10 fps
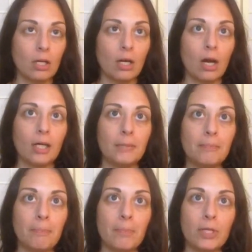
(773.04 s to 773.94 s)

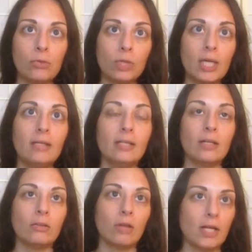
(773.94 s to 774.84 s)
But you can
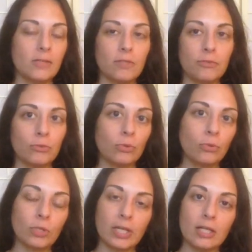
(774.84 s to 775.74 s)
get lots of different
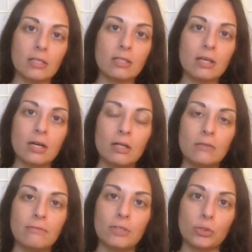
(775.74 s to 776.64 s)
recordings
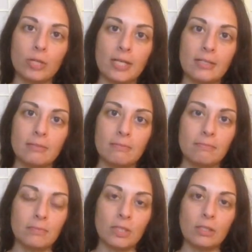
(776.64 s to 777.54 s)
of visualized
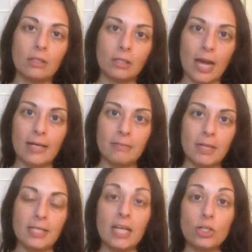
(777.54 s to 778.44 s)
guided
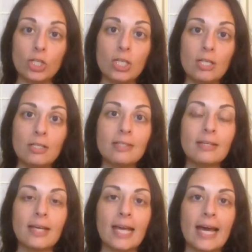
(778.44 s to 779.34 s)
meditations.
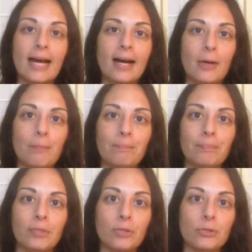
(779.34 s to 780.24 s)

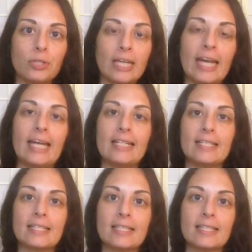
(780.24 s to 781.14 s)
Usually
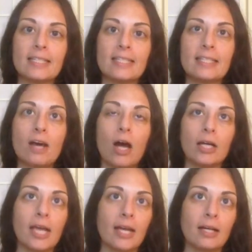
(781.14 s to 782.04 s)
it's
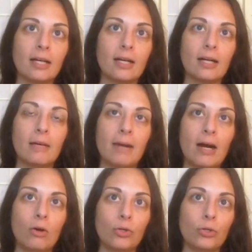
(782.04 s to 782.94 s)
talking
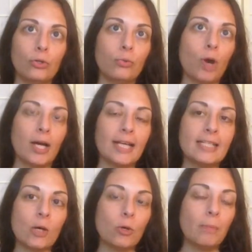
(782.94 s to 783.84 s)
about you walking
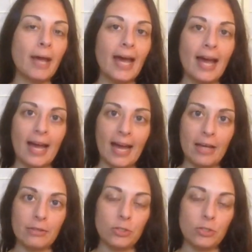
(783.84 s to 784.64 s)
down a path